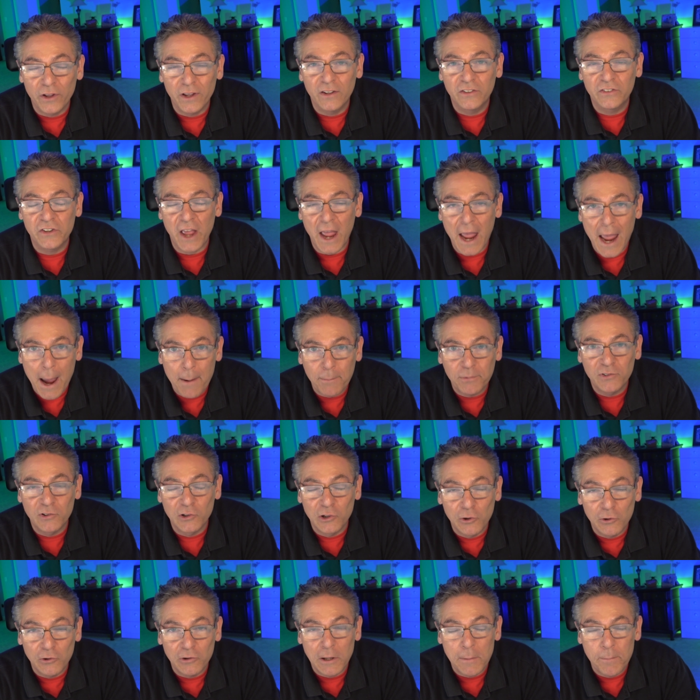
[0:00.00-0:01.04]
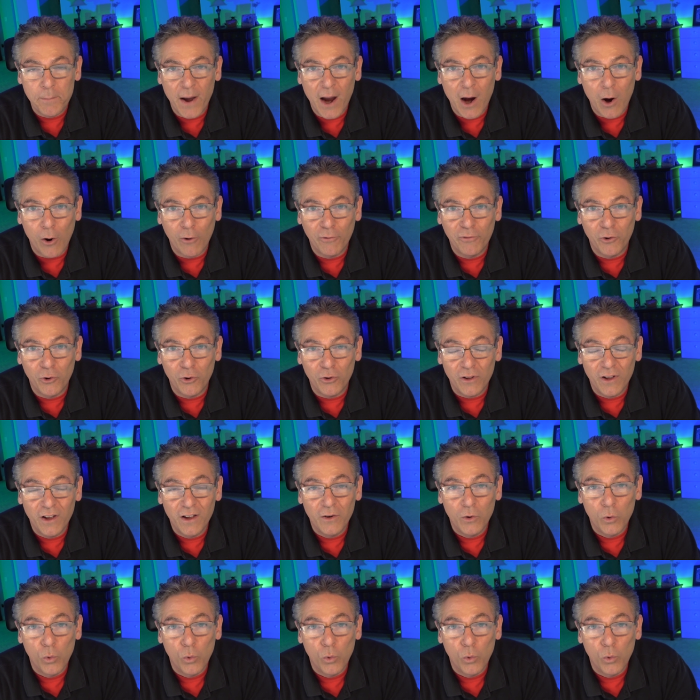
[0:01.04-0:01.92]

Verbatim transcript: is absolutely powerful.